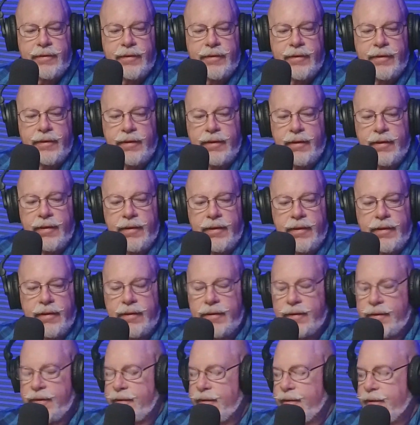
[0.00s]
So
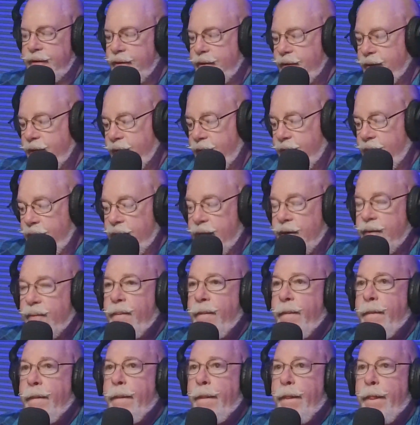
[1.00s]
why don't
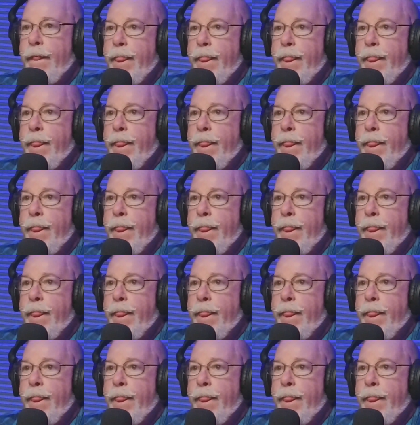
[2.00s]
you